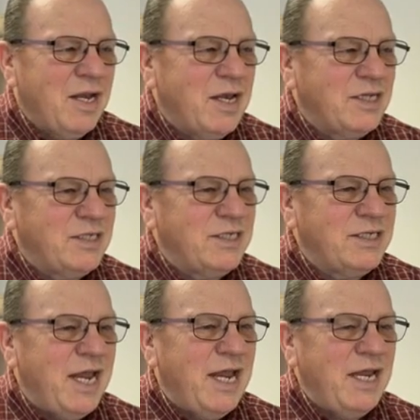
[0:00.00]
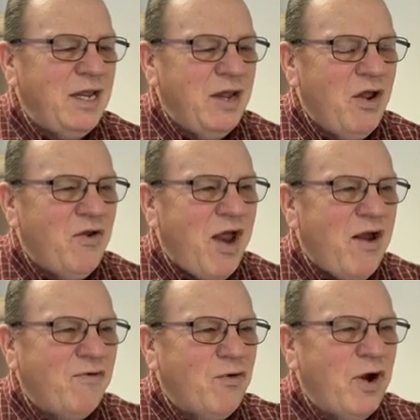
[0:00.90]
It doesn't say
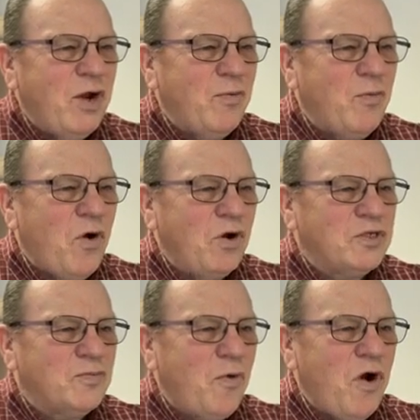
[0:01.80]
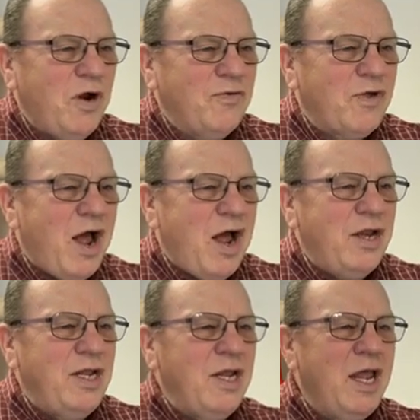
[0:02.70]
everyone who is born of
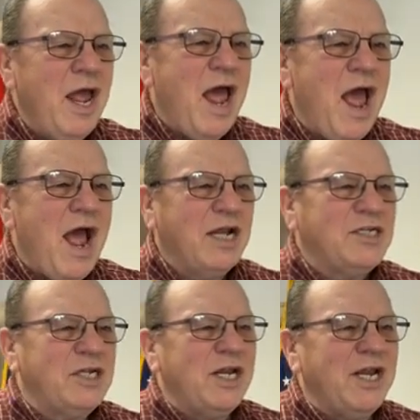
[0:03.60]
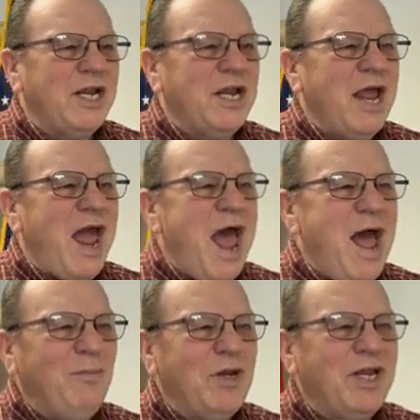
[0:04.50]
God actually
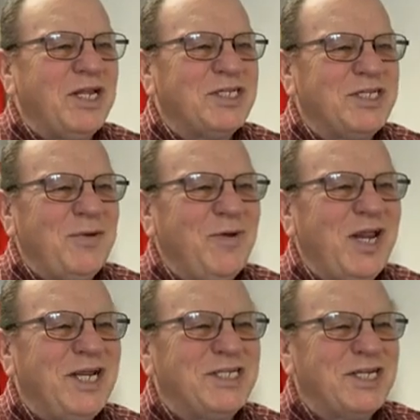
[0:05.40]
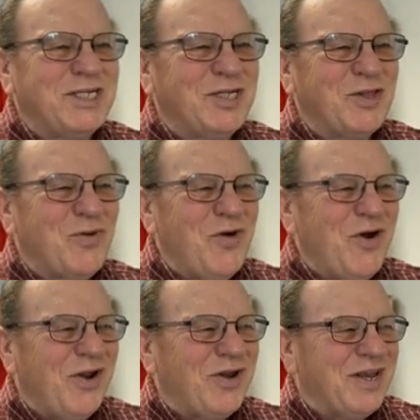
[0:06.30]
happily assimilates into the
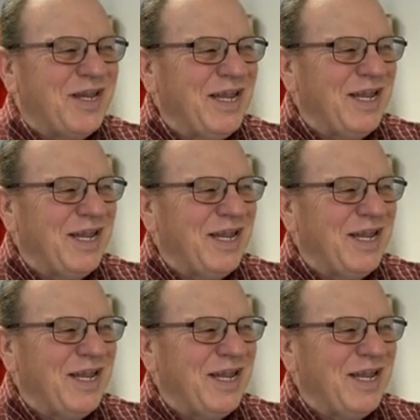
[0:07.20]
world.